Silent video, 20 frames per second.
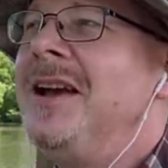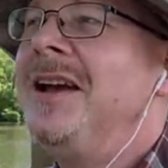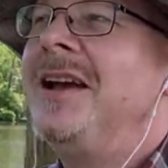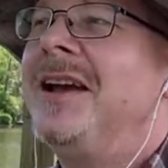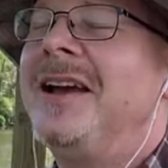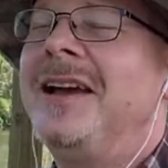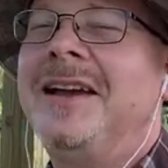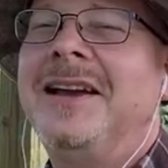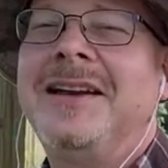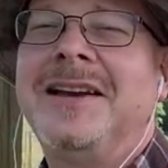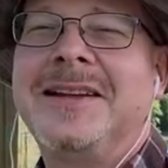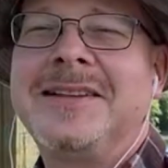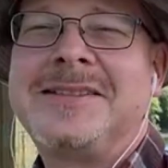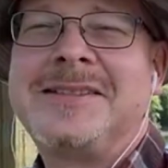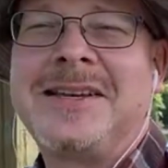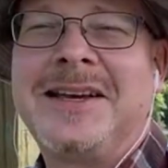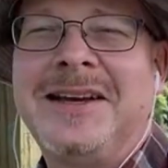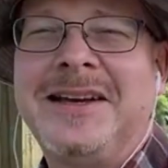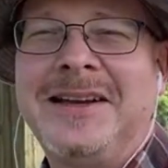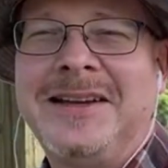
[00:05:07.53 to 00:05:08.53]
And I'd
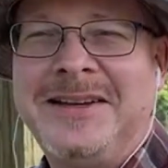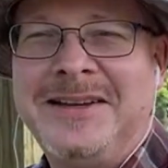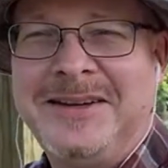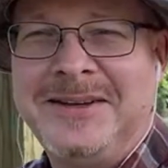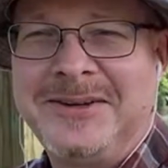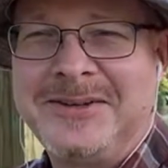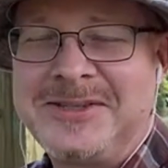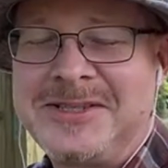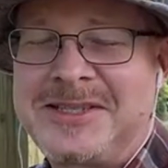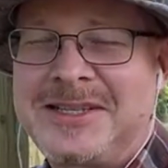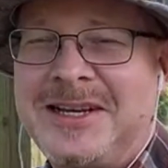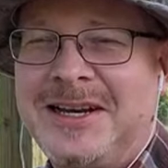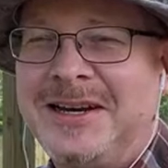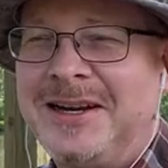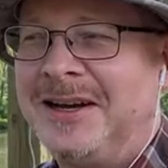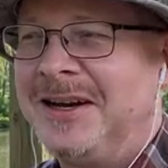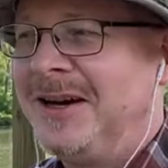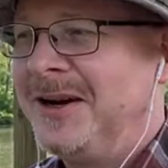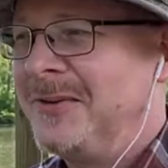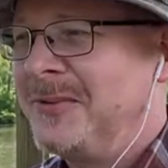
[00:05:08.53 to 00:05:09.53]
say, you know, just kind
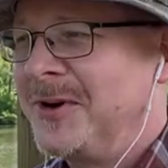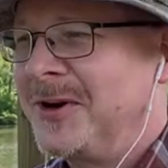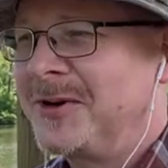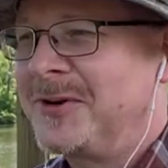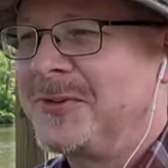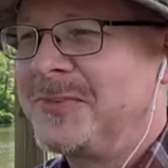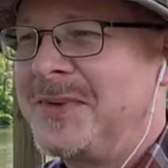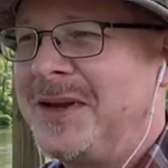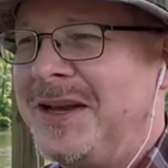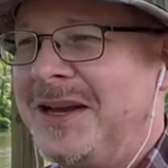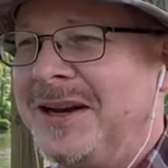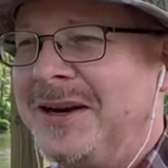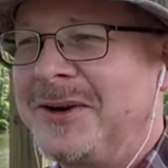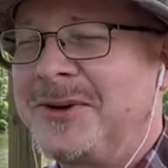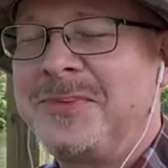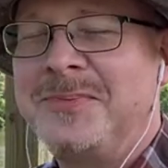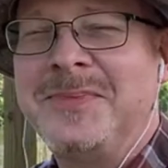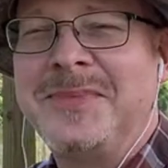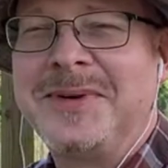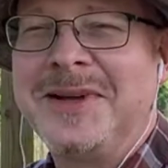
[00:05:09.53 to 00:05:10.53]
of work with me, and
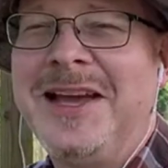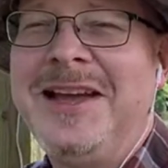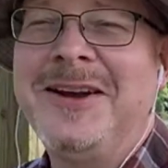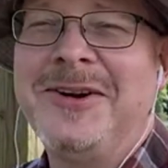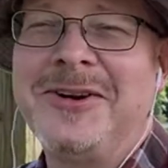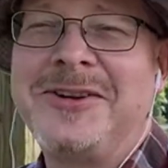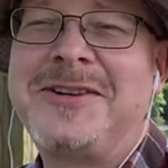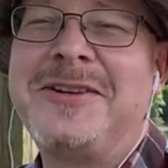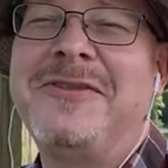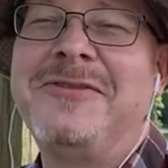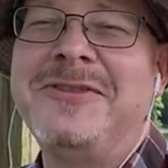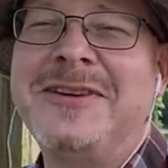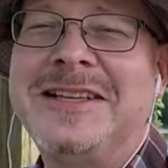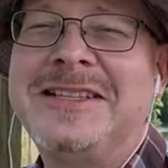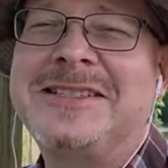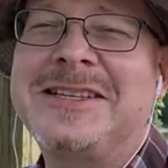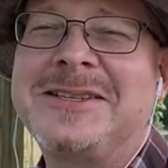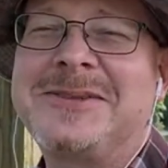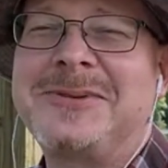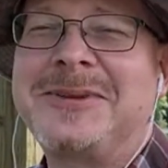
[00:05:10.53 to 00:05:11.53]
her
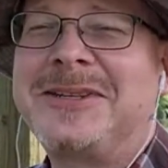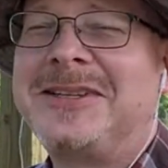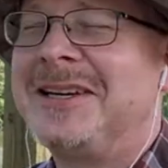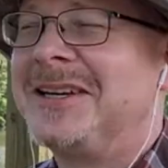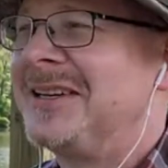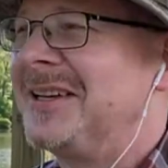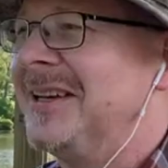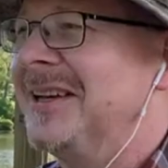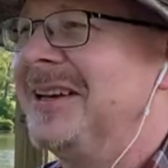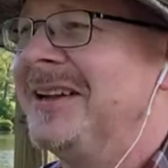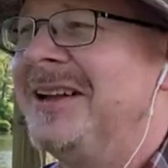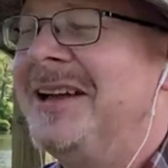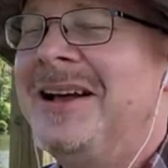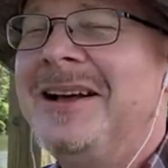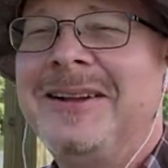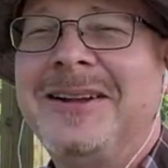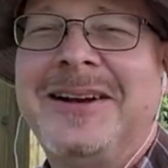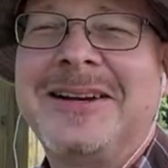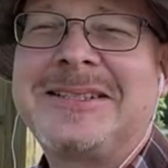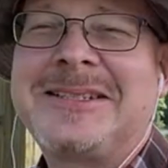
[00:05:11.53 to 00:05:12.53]
defenses would kick in.
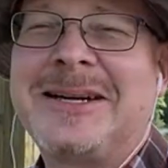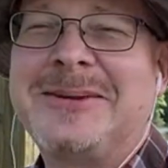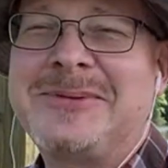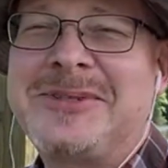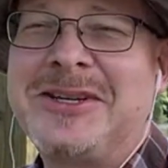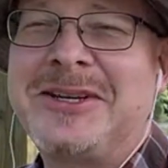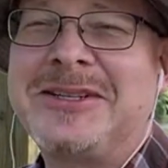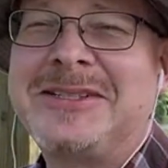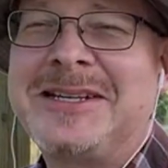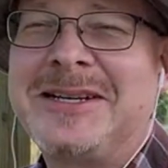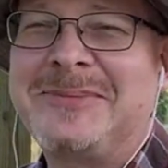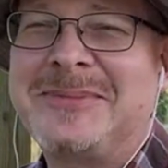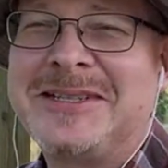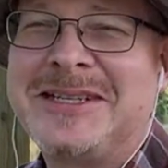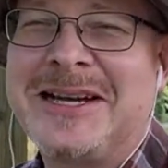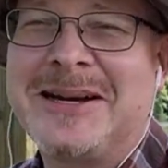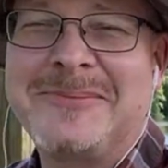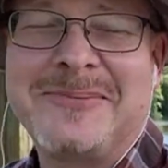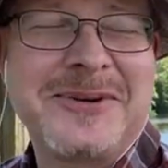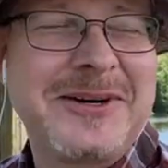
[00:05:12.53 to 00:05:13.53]
A lot of times she could take me
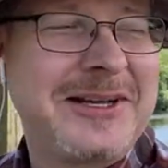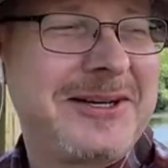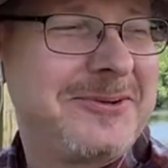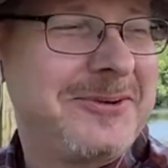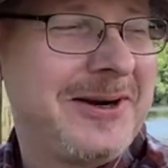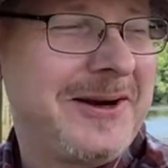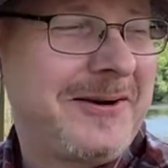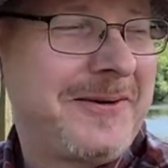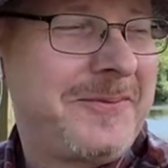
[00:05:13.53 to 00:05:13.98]
down pretty quick.